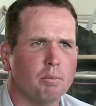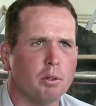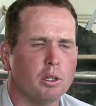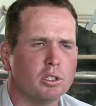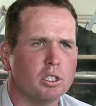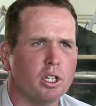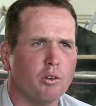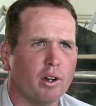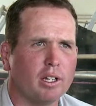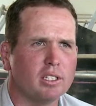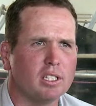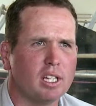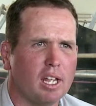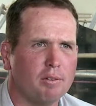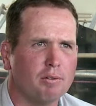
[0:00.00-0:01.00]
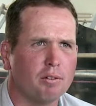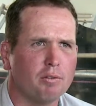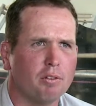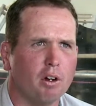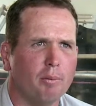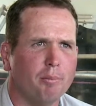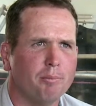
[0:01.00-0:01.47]
person that runs the heifer
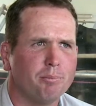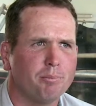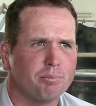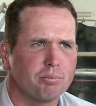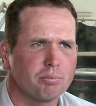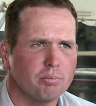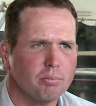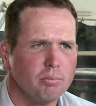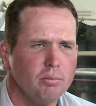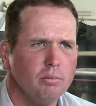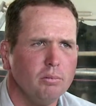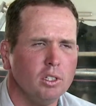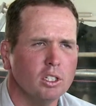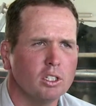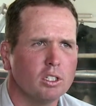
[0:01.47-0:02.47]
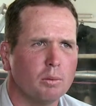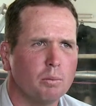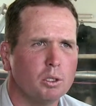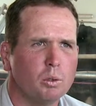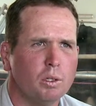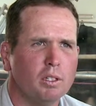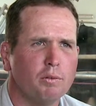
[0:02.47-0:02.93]
farm. So
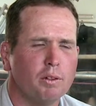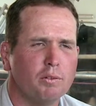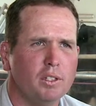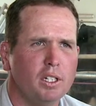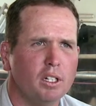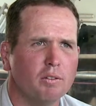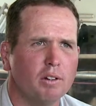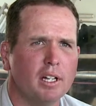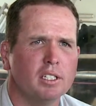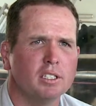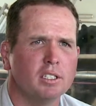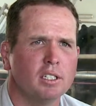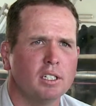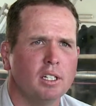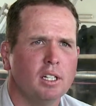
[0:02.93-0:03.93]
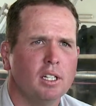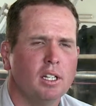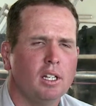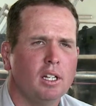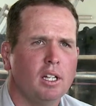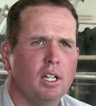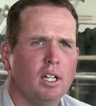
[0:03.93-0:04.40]
between the 15 of us,
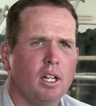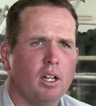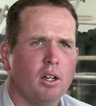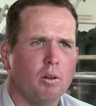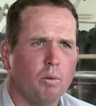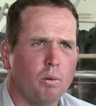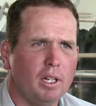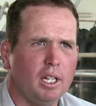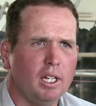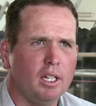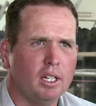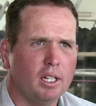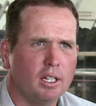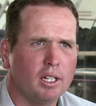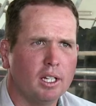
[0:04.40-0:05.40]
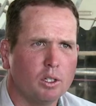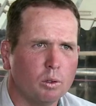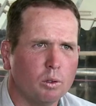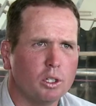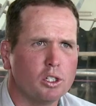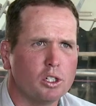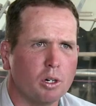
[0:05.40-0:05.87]
we get
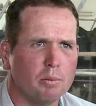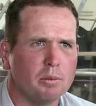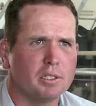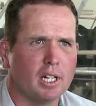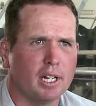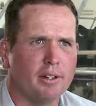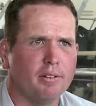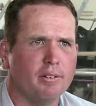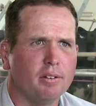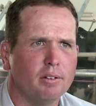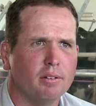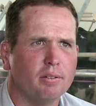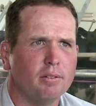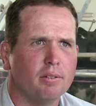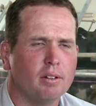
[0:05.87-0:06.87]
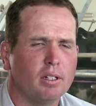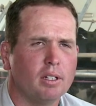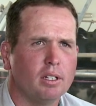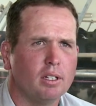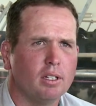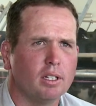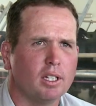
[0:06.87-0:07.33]
all the jobs done.
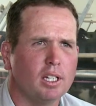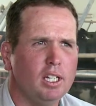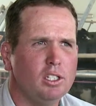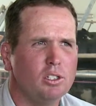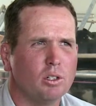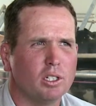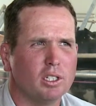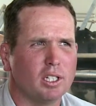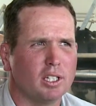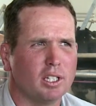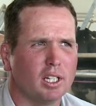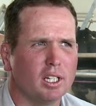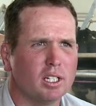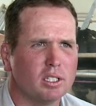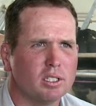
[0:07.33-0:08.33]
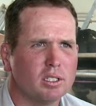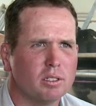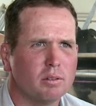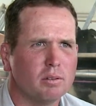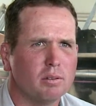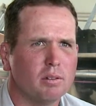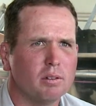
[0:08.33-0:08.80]
The key to it, I think, is
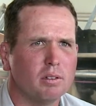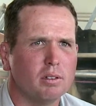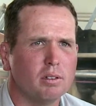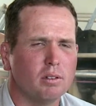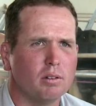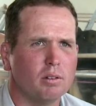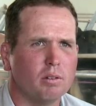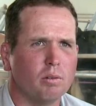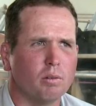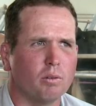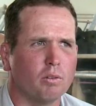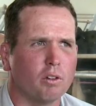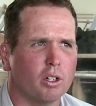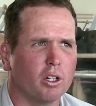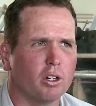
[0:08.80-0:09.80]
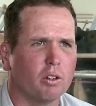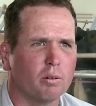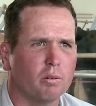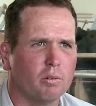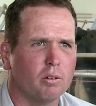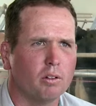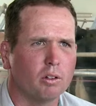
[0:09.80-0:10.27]
we've got a
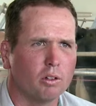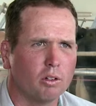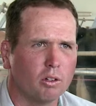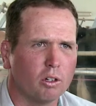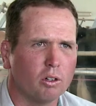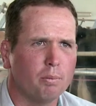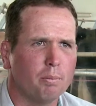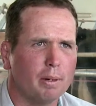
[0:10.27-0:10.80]
good